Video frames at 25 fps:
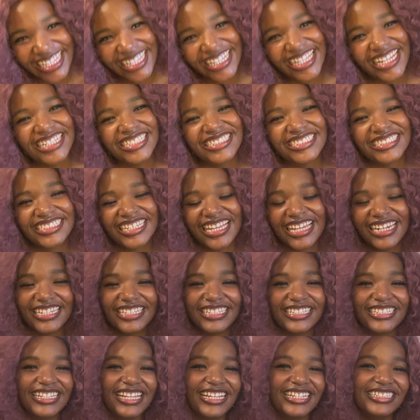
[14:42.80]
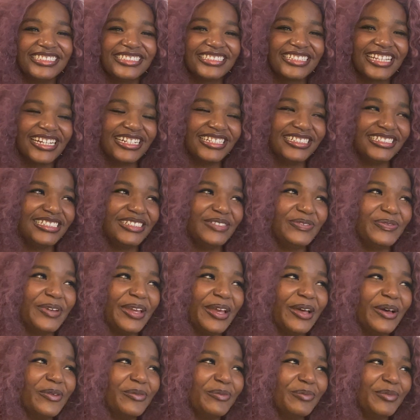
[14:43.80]
just kind of
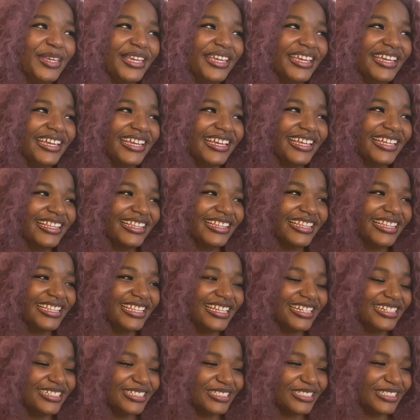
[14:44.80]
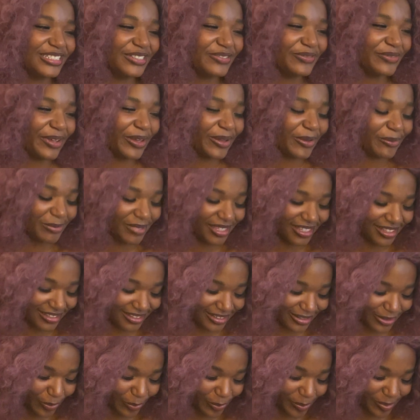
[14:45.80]
derailed me. That just derailed me a
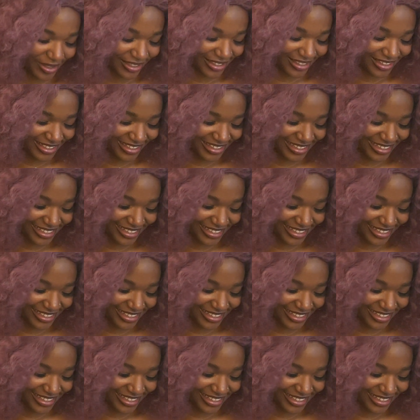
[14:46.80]
little bit.